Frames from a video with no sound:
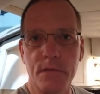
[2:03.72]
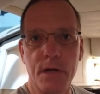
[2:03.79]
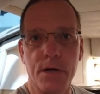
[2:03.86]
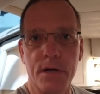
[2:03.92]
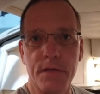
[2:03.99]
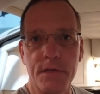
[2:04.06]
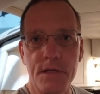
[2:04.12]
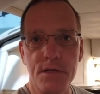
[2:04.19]

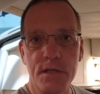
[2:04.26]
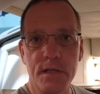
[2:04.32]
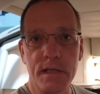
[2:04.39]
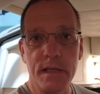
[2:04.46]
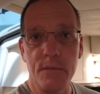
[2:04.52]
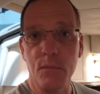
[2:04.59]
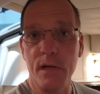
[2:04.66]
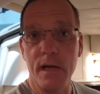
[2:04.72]
very
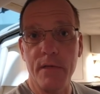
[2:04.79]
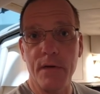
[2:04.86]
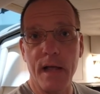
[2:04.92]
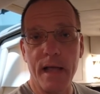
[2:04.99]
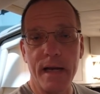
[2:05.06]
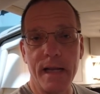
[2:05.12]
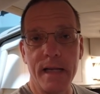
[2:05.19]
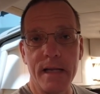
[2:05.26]
efficiently, and we never
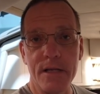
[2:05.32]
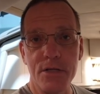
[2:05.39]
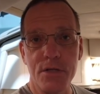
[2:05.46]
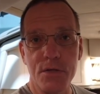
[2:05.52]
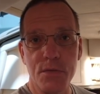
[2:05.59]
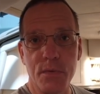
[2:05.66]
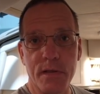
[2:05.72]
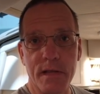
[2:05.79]
had any
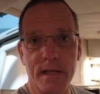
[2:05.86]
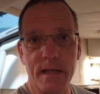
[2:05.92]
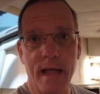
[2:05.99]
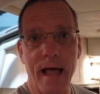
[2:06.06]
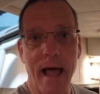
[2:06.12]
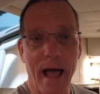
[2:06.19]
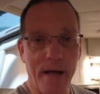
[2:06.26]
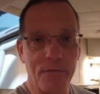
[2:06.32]
issues with it
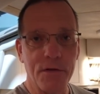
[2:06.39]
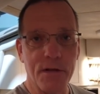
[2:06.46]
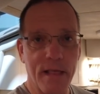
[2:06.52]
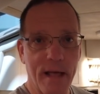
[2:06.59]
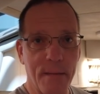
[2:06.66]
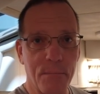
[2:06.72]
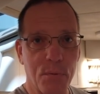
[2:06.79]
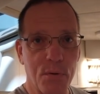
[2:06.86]
after
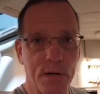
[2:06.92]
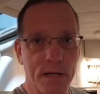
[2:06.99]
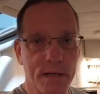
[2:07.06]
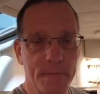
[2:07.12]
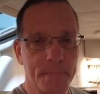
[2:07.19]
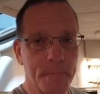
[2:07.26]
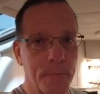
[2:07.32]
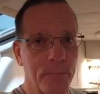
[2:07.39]
that point.
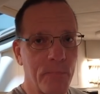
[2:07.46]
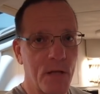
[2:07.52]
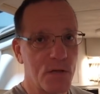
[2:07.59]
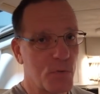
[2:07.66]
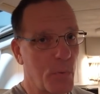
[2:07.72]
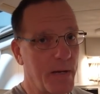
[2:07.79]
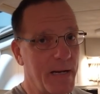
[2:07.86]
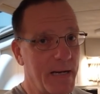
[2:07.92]

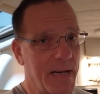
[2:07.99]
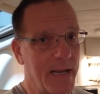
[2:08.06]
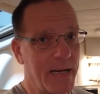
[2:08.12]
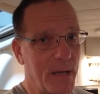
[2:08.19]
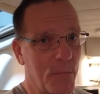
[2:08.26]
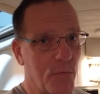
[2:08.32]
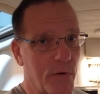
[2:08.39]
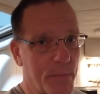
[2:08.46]
So we didn't
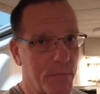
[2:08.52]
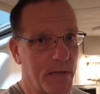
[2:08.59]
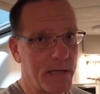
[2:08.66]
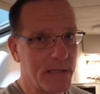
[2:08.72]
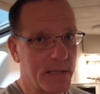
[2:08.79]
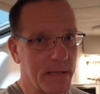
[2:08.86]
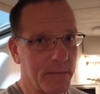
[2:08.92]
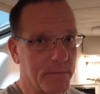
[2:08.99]
end up
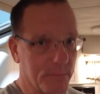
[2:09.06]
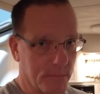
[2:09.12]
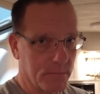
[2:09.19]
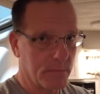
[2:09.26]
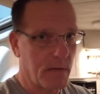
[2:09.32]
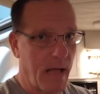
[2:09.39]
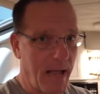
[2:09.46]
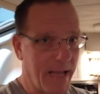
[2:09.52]
replacing it.
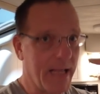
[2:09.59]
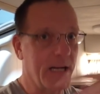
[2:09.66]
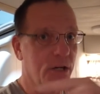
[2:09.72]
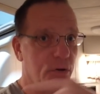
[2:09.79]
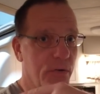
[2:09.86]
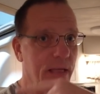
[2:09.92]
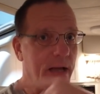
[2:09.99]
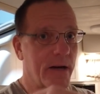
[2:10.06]
I'm gonna
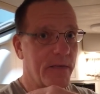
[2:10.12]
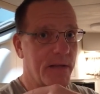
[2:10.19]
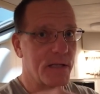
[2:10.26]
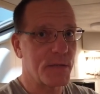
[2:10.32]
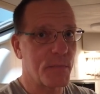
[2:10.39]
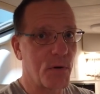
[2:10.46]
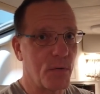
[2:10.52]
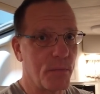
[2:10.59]
do that on
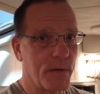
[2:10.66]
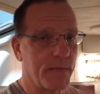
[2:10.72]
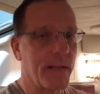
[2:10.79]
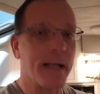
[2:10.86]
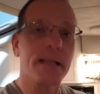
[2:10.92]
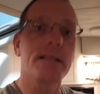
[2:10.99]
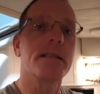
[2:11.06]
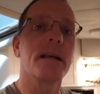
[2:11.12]
this boat, but
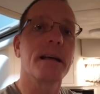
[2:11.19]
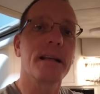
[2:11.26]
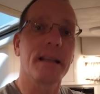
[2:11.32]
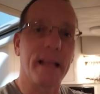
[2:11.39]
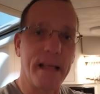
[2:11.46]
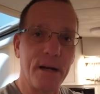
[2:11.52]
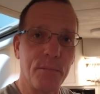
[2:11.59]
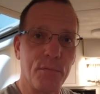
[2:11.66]
that's a
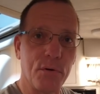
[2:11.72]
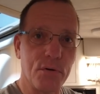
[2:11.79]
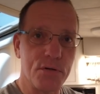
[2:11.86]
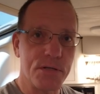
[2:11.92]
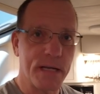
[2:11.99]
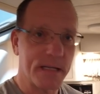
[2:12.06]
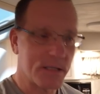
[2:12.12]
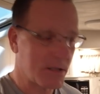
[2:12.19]
later
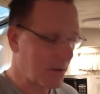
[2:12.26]
project.